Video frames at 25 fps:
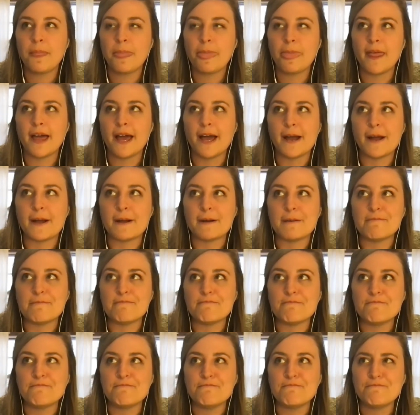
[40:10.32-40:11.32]

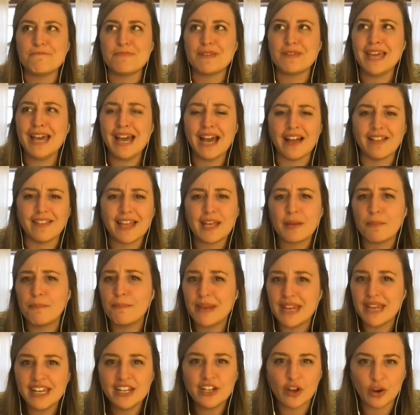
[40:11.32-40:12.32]
um yeah, like
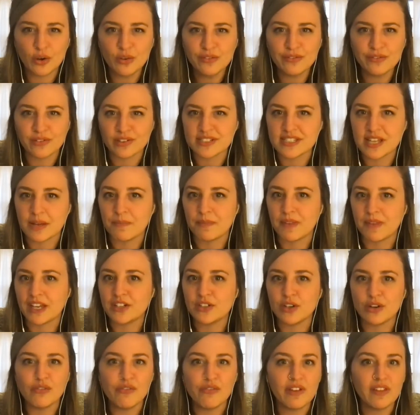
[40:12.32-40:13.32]
be known for something.
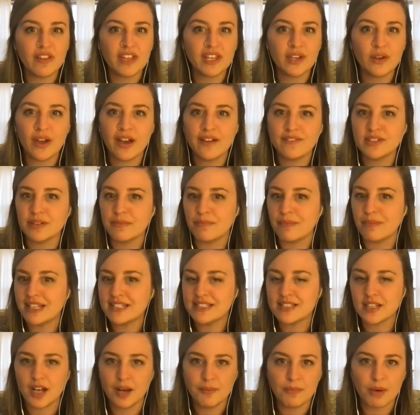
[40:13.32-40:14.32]
Don't feel like you have to
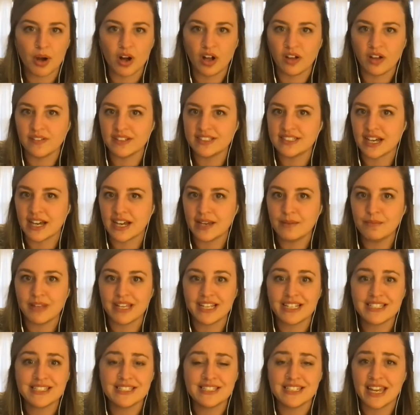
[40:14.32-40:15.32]
mix it up all the time. Like
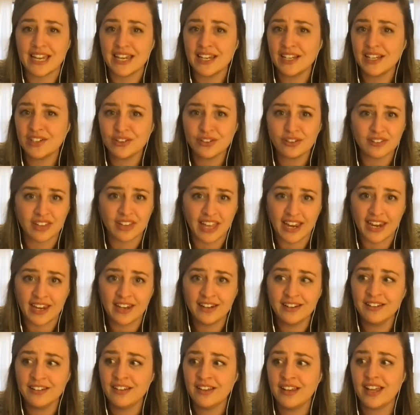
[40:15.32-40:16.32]
stay in your
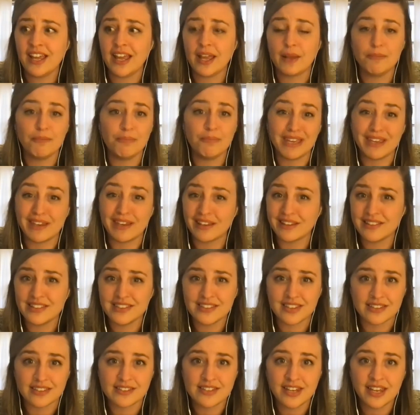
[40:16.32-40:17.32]
lane and be
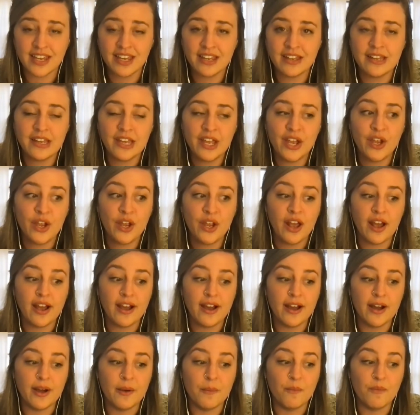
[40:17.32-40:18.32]
consistent
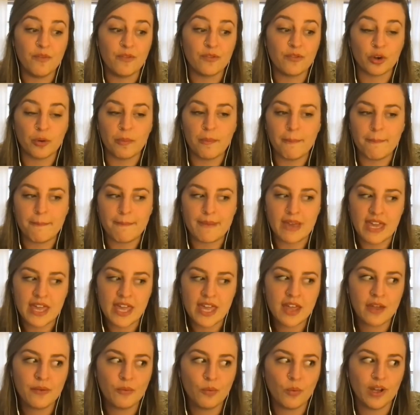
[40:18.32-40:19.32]
um, for
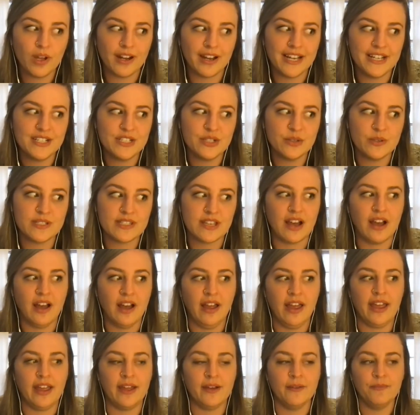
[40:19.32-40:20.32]
me, what I do is
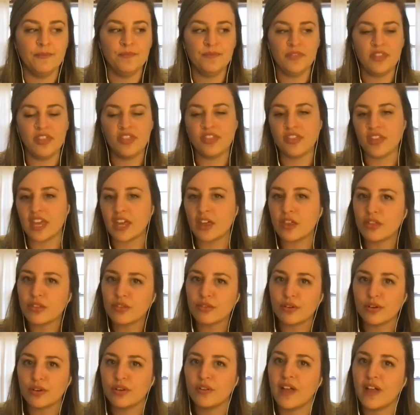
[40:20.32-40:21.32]
I think
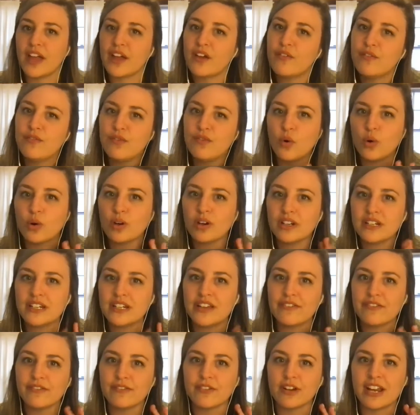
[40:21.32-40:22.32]
through like four
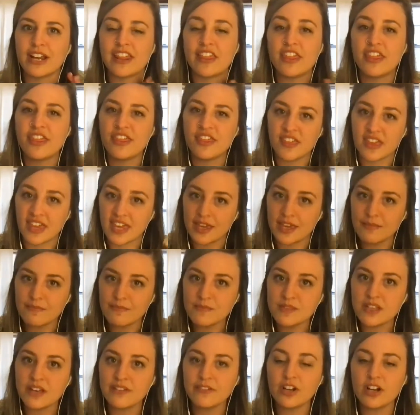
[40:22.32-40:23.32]
different
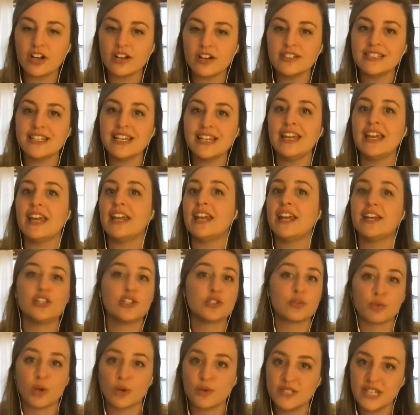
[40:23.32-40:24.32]
themes of content and I
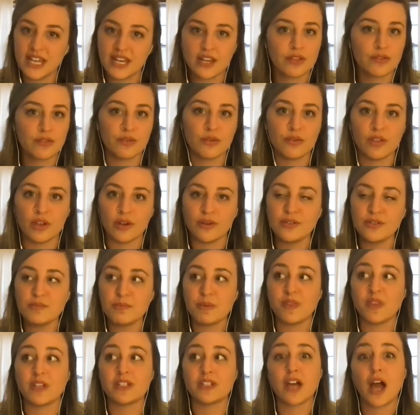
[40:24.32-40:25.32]
just rotate through those,
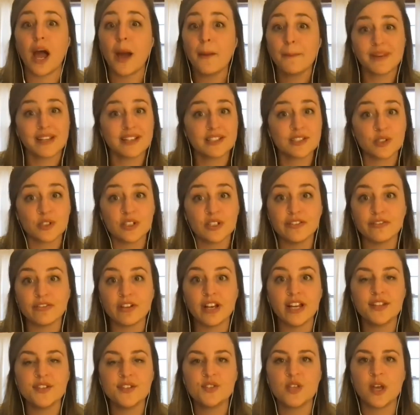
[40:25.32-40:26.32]
but the topics are
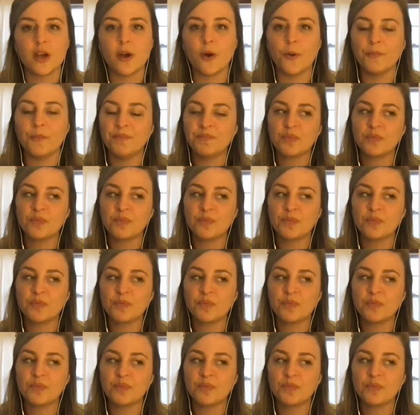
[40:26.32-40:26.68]
different. So,